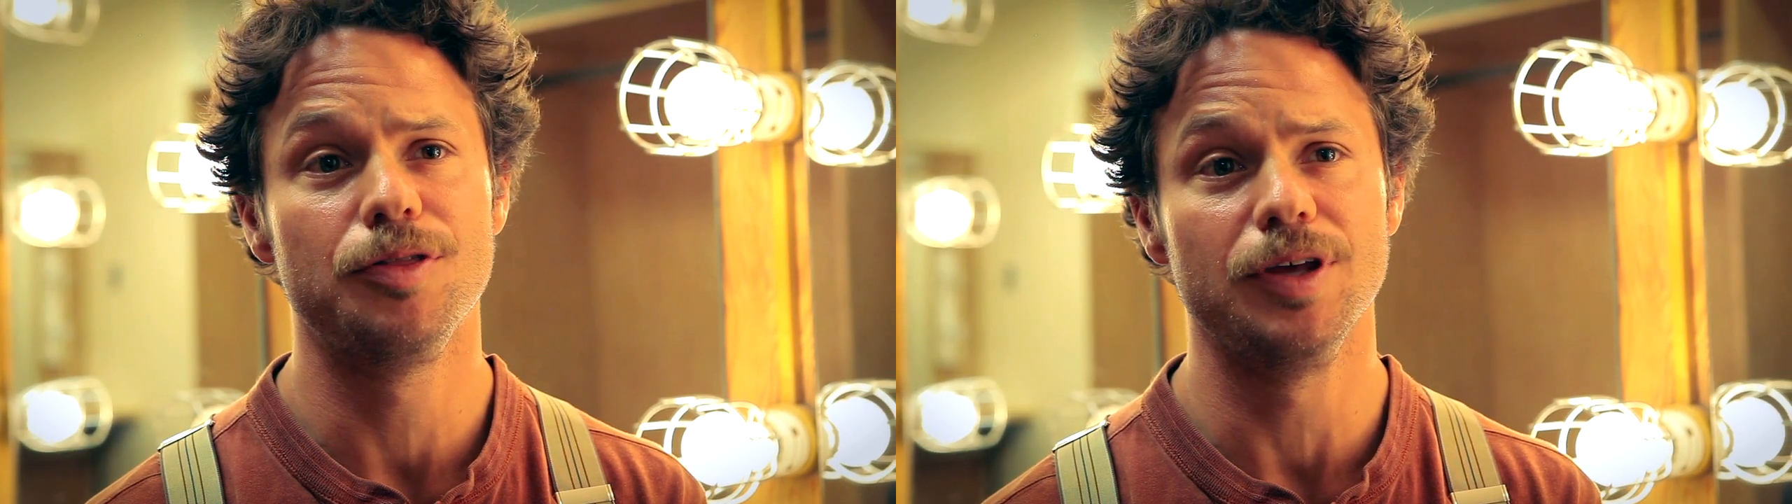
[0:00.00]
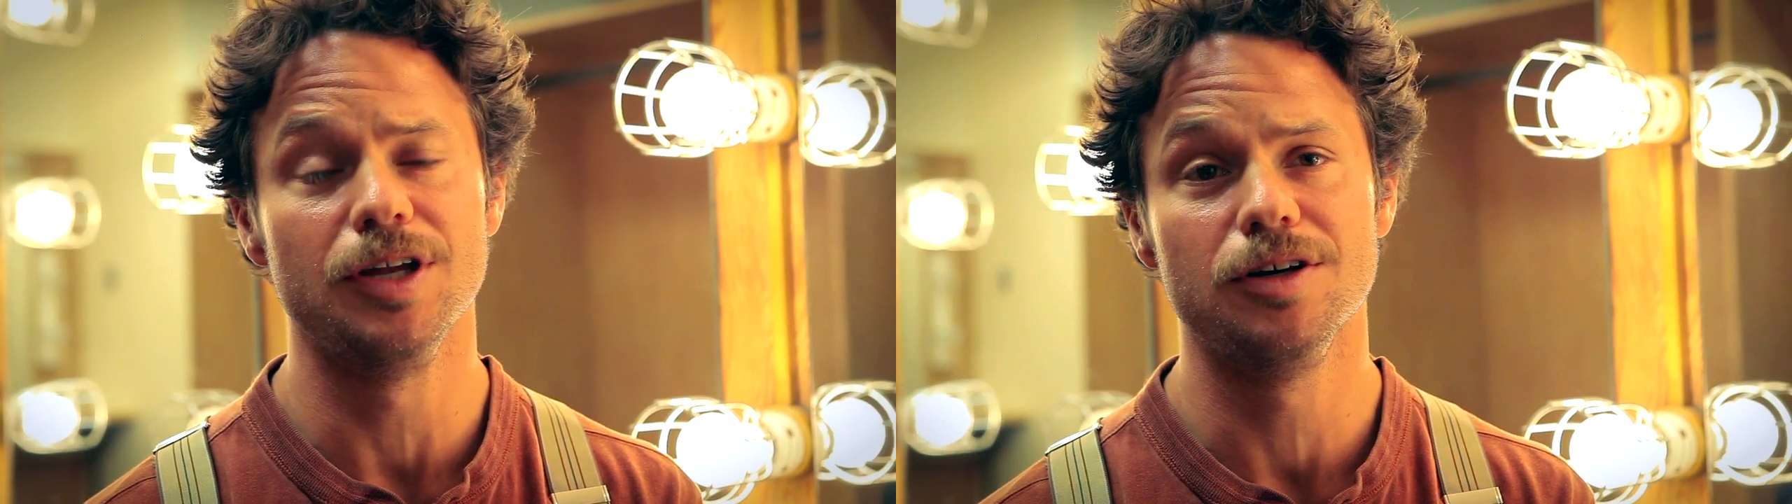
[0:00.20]

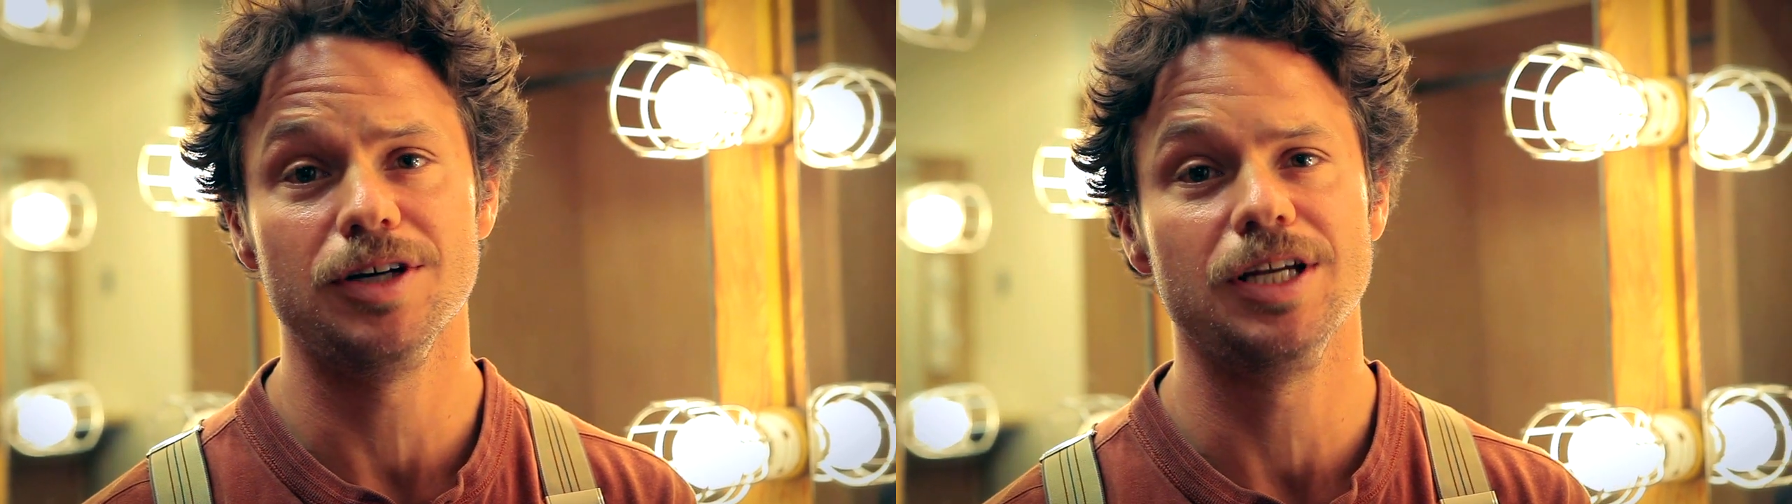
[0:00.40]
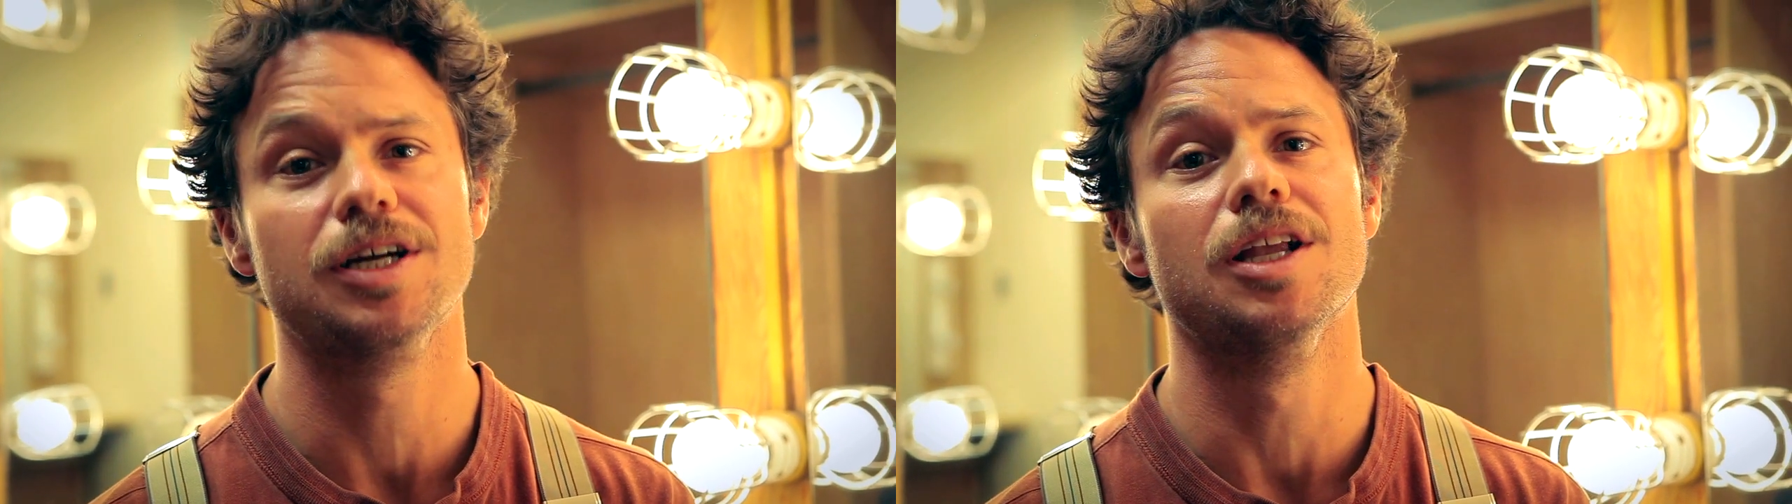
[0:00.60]
Theatre
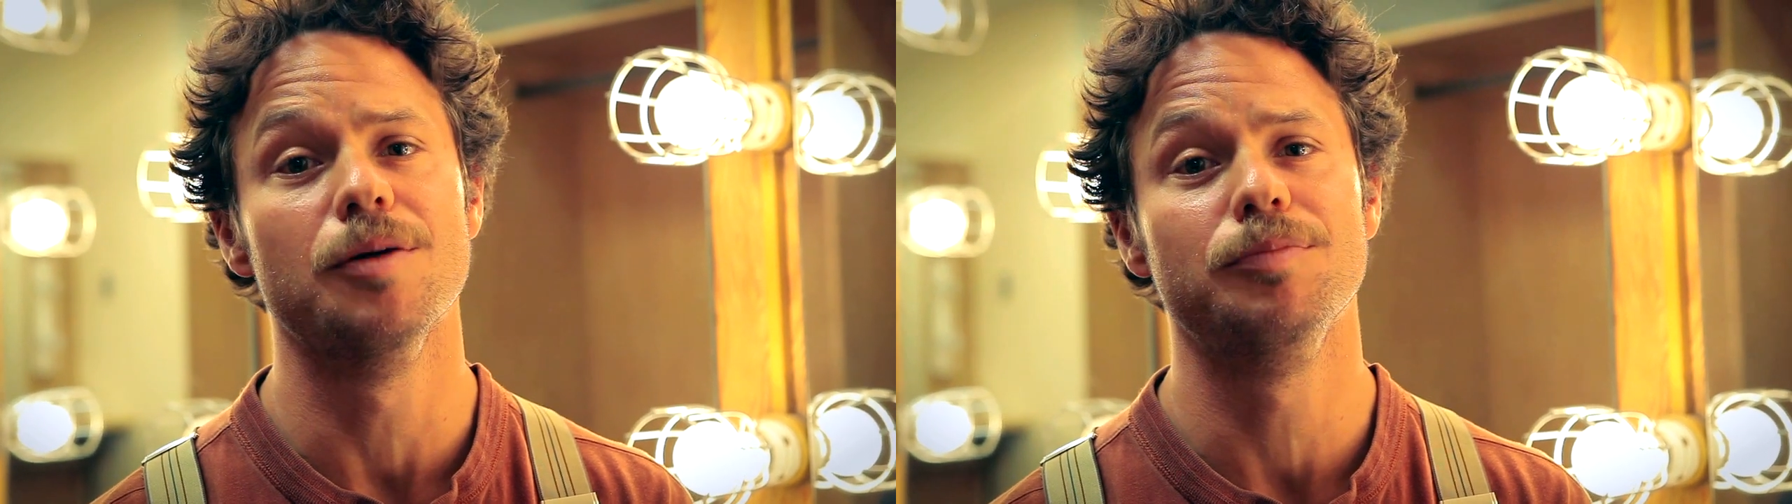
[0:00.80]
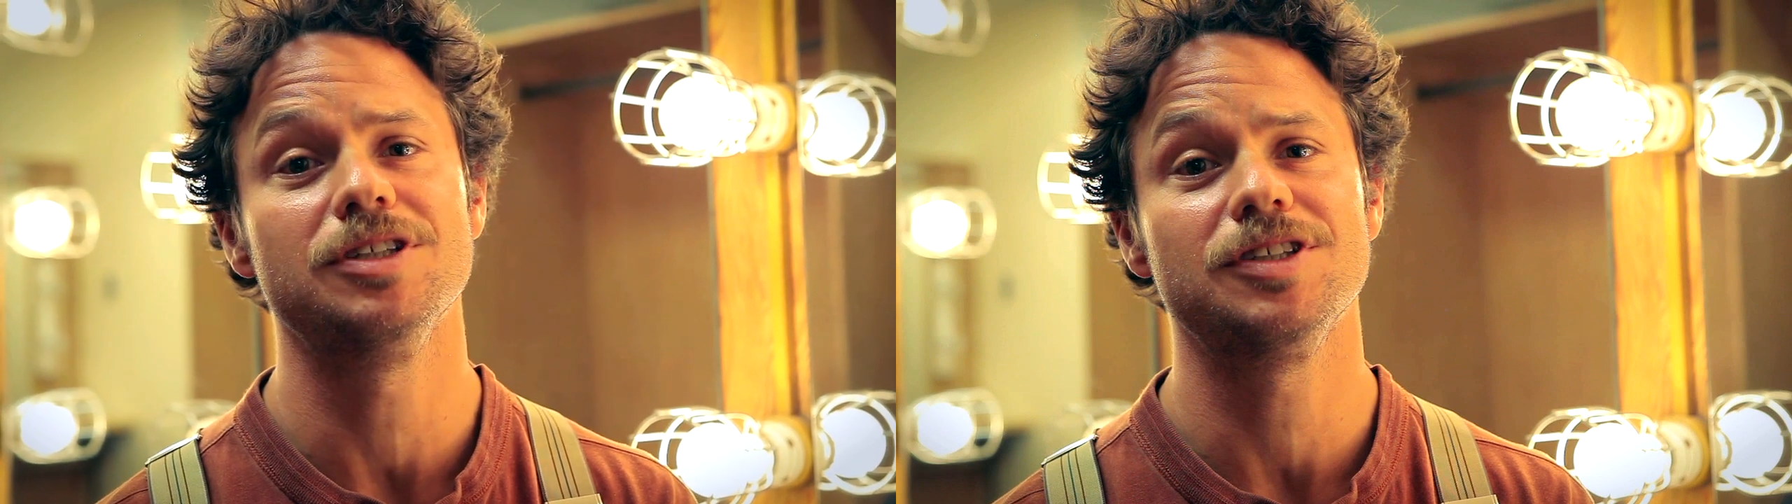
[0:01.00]
in
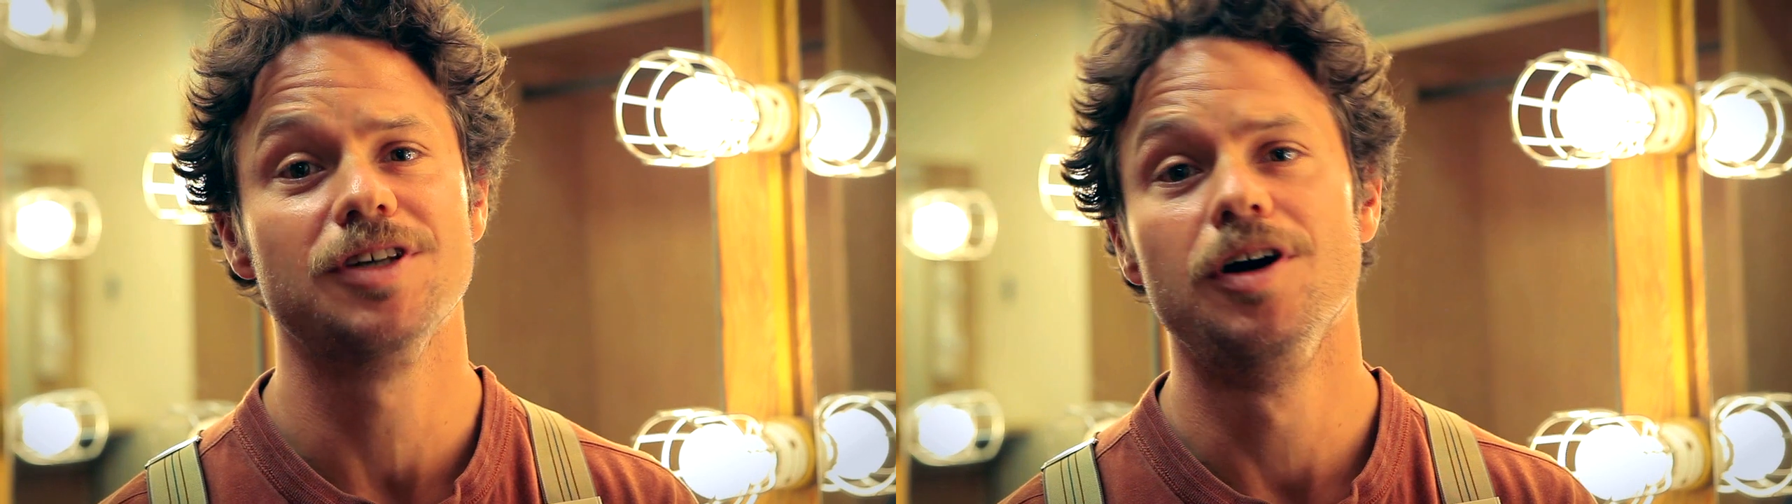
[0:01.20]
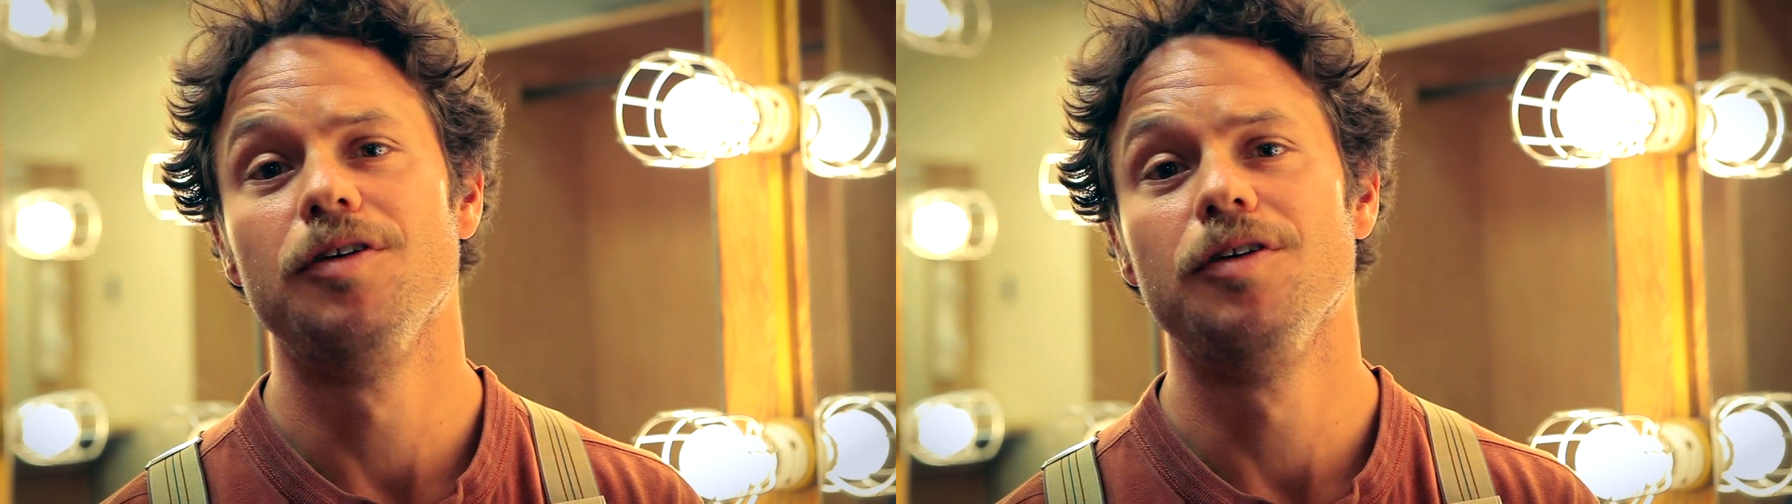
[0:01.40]
Columbus